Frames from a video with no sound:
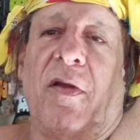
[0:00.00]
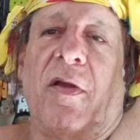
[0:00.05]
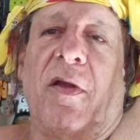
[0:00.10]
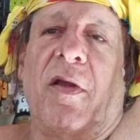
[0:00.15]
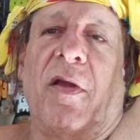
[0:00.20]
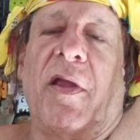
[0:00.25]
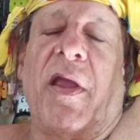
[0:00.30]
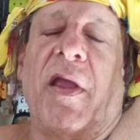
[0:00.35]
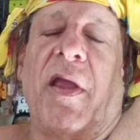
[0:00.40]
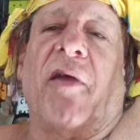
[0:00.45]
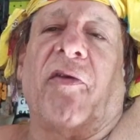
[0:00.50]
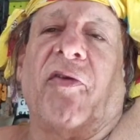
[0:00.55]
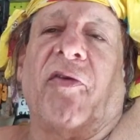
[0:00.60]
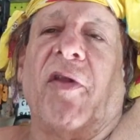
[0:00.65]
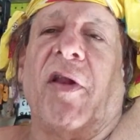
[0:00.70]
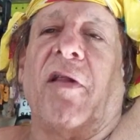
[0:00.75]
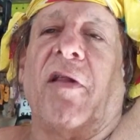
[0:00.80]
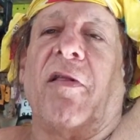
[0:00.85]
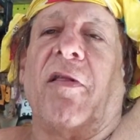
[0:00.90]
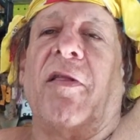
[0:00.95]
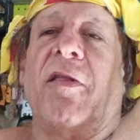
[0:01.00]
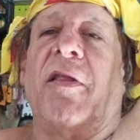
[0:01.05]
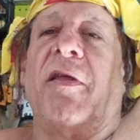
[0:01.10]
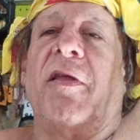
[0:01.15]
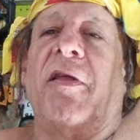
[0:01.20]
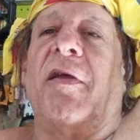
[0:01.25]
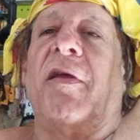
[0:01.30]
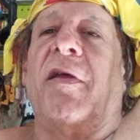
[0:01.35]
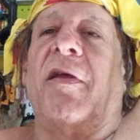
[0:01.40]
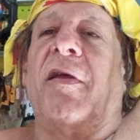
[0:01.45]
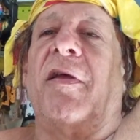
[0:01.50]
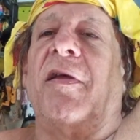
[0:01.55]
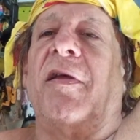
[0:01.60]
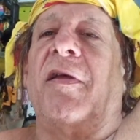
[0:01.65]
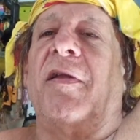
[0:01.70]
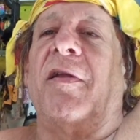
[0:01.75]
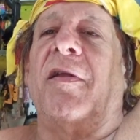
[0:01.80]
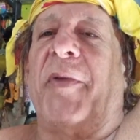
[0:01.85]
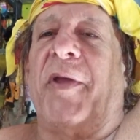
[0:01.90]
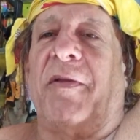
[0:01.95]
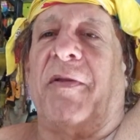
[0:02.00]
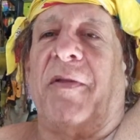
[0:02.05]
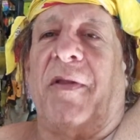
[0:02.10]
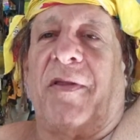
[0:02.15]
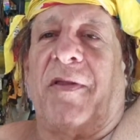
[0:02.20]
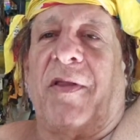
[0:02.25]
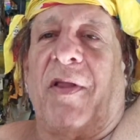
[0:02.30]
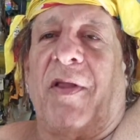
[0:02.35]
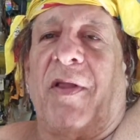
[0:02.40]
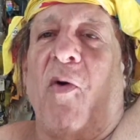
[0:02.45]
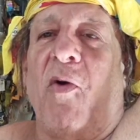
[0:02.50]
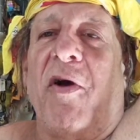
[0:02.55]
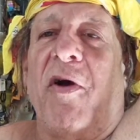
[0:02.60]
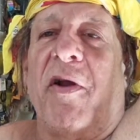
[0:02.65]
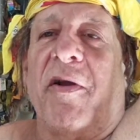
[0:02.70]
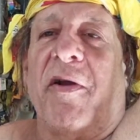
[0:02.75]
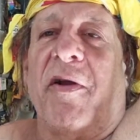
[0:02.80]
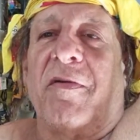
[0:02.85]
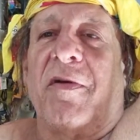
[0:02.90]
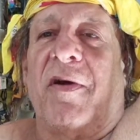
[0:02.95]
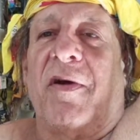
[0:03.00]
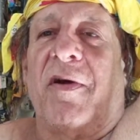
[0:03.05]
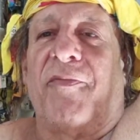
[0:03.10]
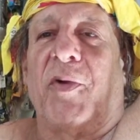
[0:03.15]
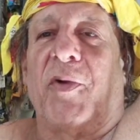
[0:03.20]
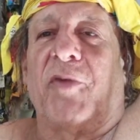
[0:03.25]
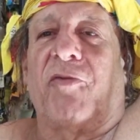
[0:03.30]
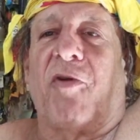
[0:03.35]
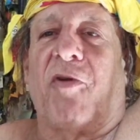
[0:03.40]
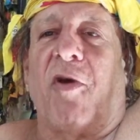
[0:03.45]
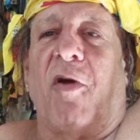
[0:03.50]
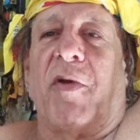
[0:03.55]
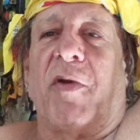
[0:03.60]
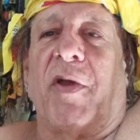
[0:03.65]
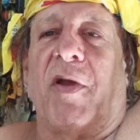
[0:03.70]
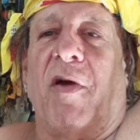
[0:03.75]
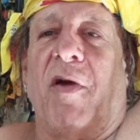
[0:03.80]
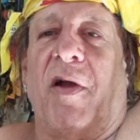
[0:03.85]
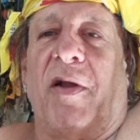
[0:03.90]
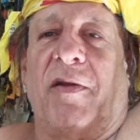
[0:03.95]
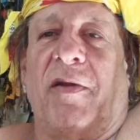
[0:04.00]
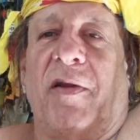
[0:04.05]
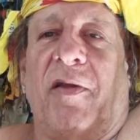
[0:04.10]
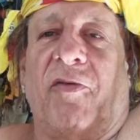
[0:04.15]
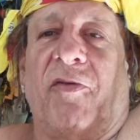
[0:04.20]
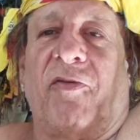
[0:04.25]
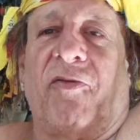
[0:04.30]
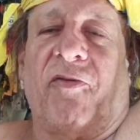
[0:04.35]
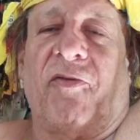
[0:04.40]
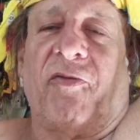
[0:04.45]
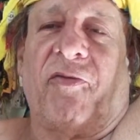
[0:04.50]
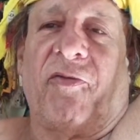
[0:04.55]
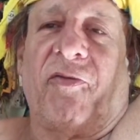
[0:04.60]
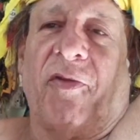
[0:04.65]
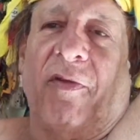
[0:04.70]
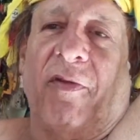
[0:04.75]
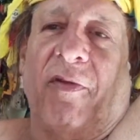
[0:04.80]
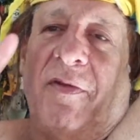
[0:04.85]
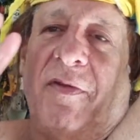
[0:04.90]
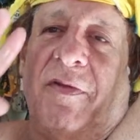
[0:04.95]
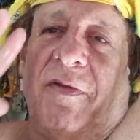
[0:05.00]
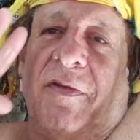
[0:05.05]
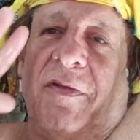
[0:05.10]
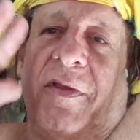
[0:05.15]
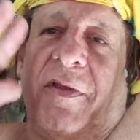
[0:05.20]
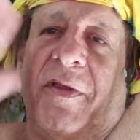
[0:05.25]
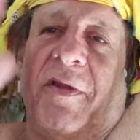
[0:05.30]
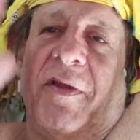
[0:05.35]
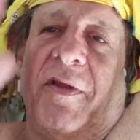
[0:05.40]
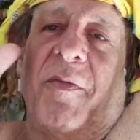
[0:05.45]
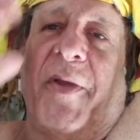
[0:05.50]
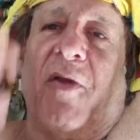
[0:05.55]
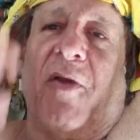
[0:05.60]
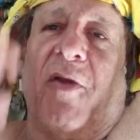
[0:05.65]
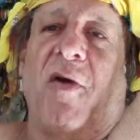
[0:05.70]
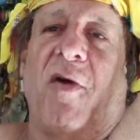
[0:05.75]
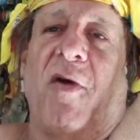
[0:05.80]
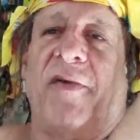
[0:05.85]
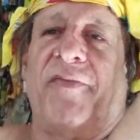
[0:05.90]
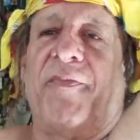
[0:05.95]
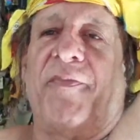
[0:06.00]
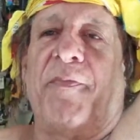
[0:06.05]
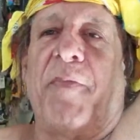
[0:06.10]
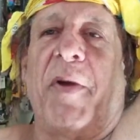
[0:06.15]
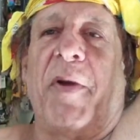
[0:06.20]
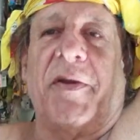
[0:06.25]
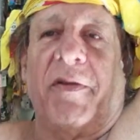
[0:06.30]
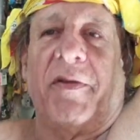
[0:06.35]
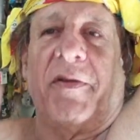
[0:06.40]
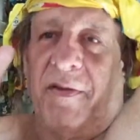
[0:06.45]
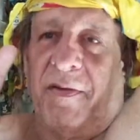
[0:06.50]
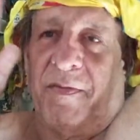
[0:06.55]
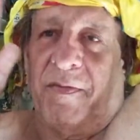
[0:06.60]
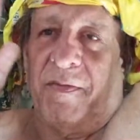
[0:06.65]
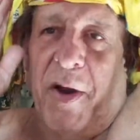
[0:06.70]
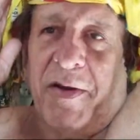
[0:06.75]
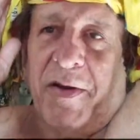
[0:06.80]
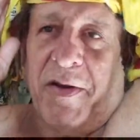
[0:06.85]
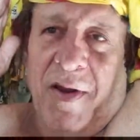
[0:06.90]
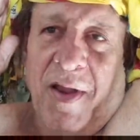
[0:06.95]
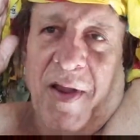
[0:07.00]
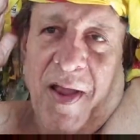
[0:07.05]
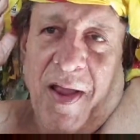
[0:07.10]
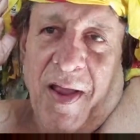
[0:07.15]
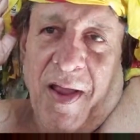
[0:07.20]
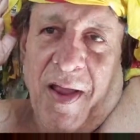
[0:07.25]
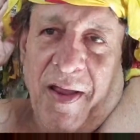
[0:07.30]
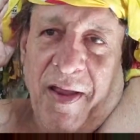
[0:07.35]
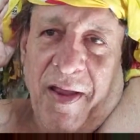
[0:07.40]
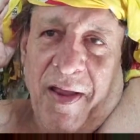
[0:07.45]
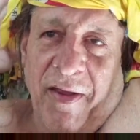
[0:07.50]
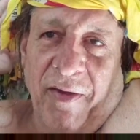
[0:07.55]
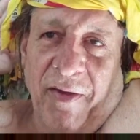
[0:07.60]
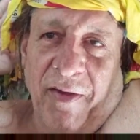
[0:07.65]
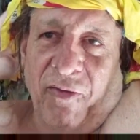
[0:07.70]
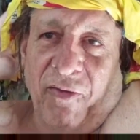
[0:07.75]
it a little bit, the order of what's going on is just a little bit off. But his